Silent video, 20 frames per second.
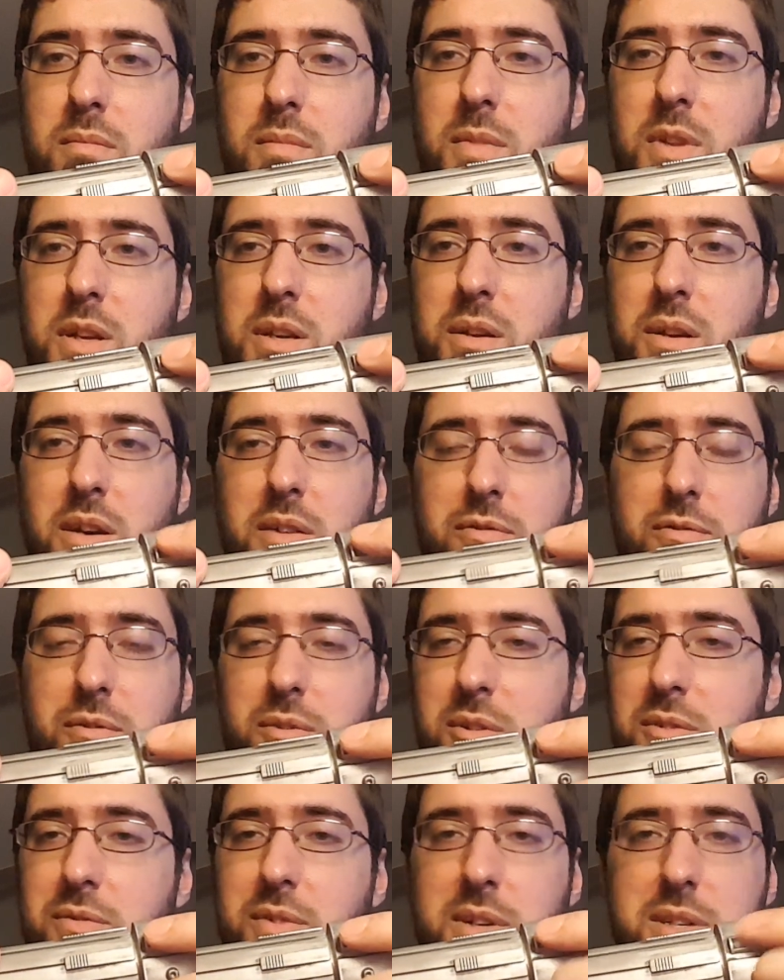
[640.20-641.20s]
Then you have
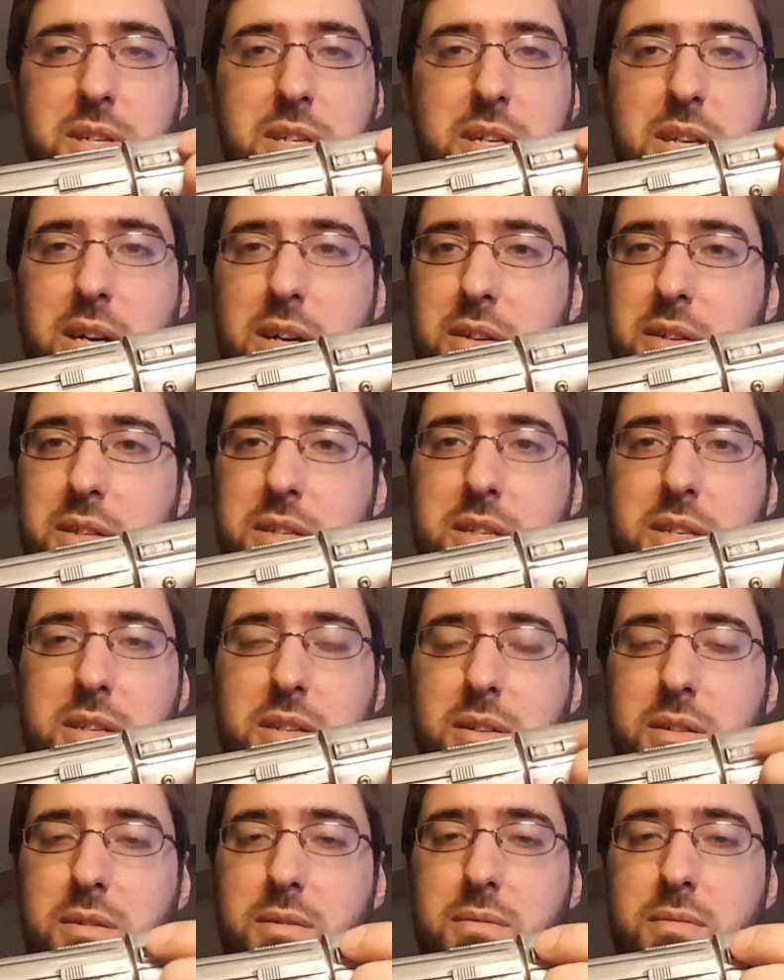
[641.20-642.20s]
full functionality
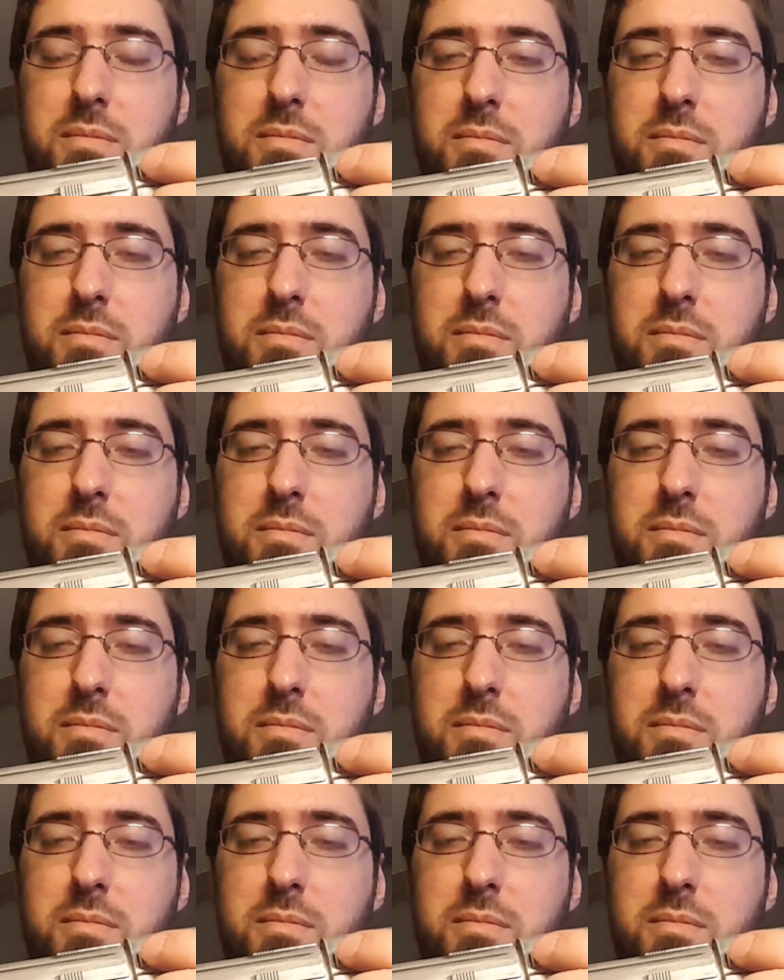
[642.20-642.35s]
still